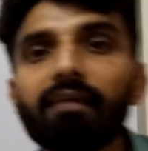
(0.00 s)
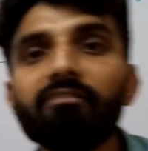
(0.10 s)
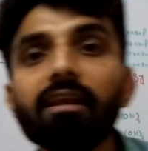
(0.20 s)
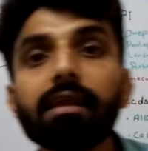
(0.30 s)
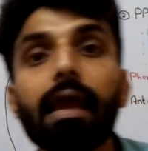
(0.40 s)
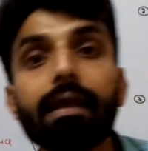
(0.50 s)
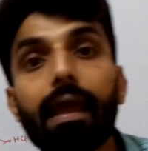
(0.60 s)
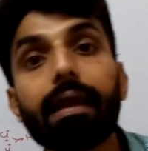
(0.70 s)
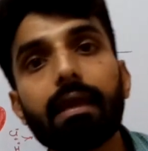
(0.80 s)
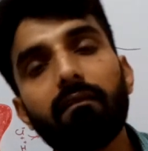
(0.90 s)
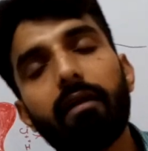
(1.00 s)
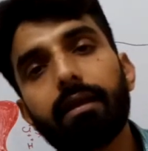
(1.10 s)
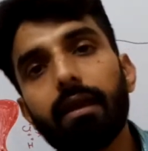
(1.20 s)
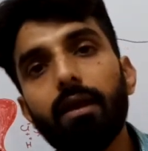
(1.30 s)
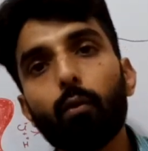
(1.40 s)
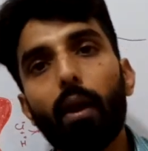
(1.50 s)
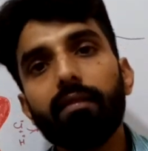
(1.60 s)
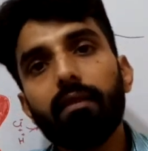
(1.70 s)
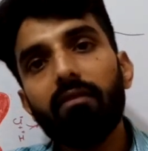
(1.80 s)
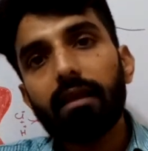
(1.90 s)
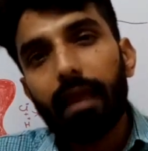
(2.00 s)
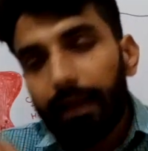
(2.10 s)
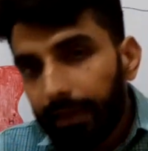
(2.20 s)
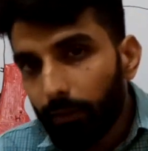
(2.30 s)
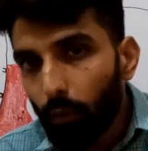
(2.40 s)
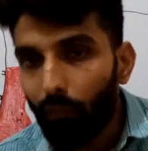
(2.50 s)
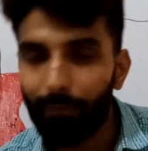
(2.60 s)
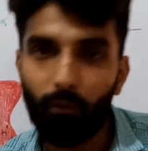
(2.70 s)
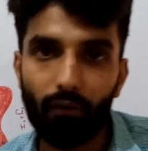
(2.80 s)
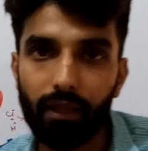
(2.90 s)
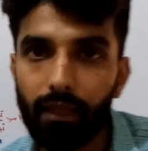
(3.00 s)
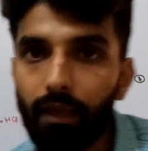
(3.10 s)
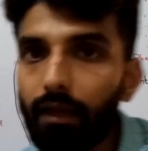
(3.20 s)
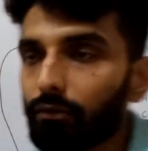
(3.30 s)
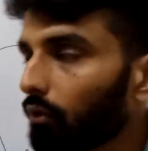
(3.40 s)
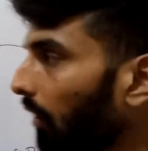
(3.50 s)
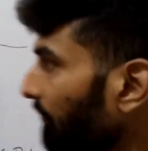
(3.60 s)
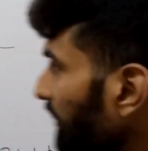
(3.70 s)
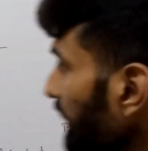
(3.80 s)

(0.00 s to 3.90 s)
will get activated when they will get into our body. So after